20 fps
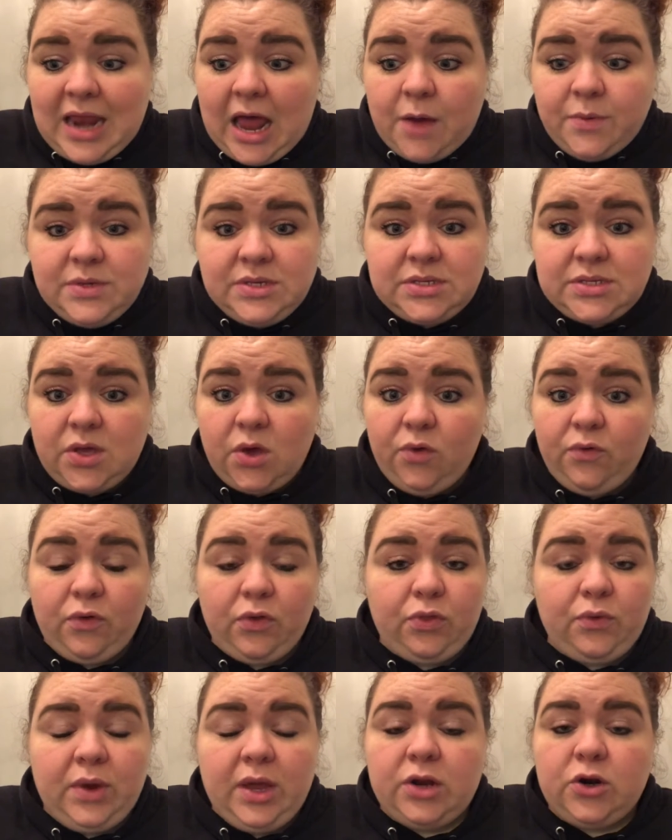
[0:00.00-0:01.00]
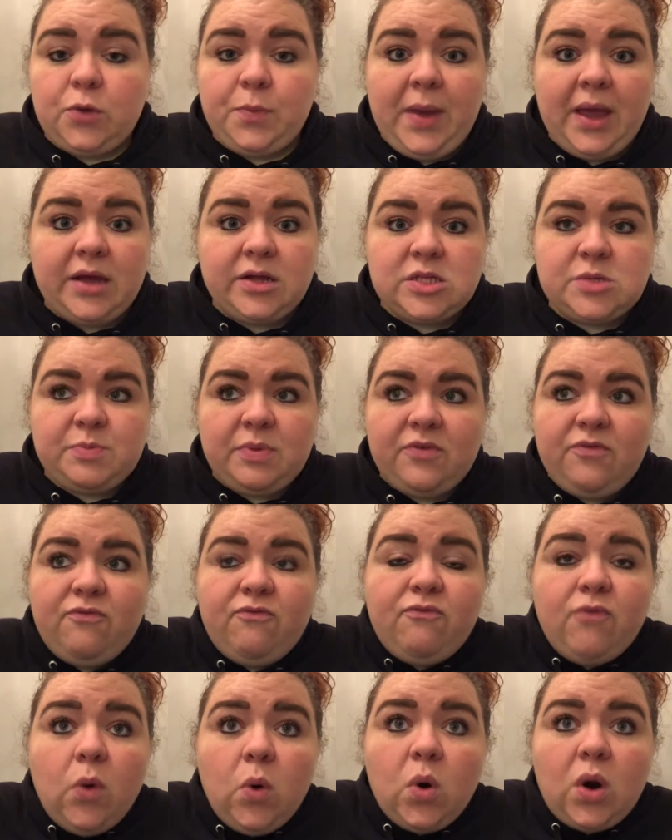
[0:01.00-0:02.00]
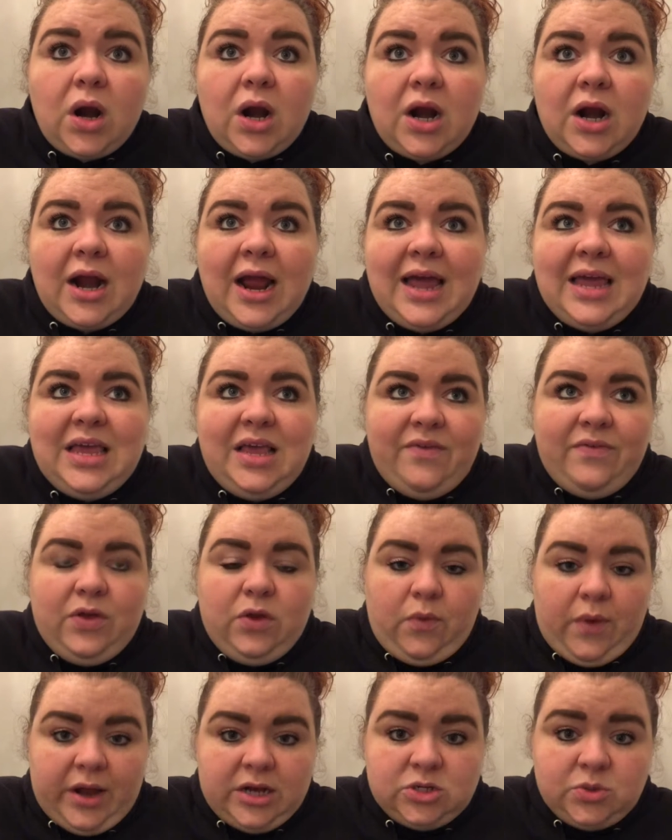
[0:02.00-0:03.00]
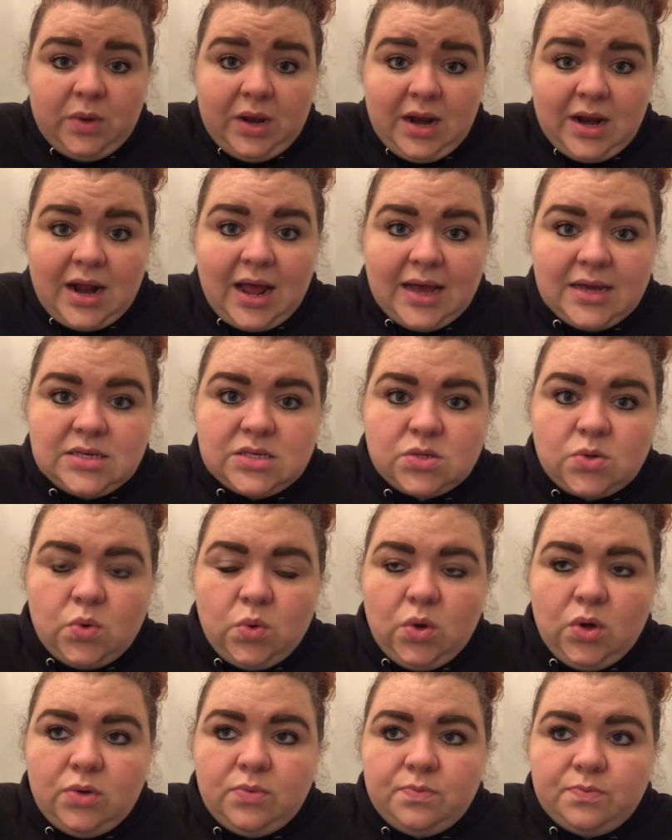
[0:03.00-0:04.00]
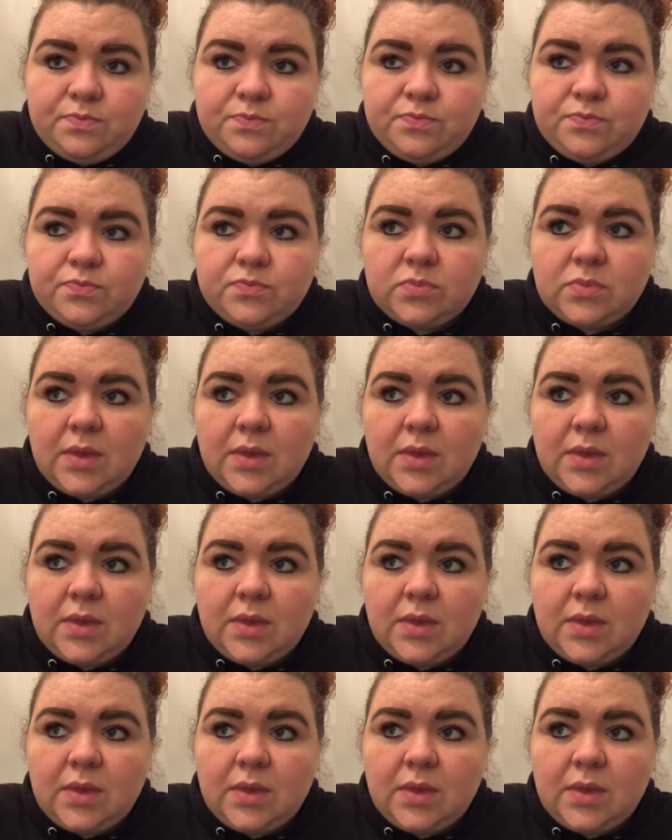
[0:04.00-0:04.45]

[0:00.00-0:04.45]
I mean, I was over 300 pounds before I even graduated high school.